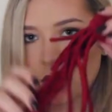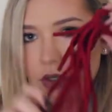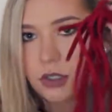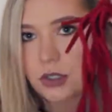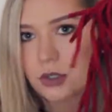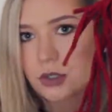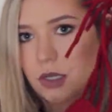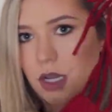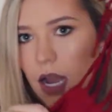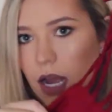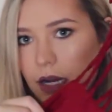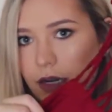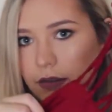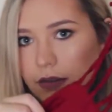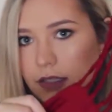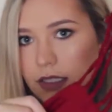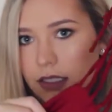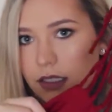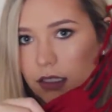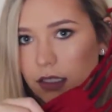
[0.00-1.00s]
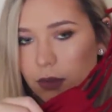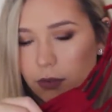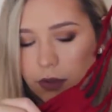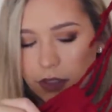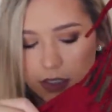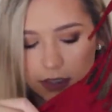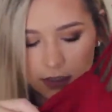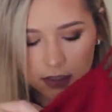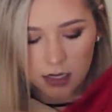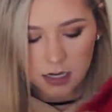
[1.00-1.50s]
looks kind of silly when
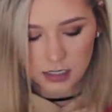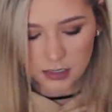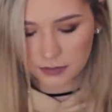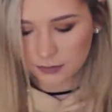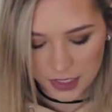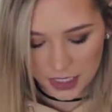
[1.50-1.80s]
it's on.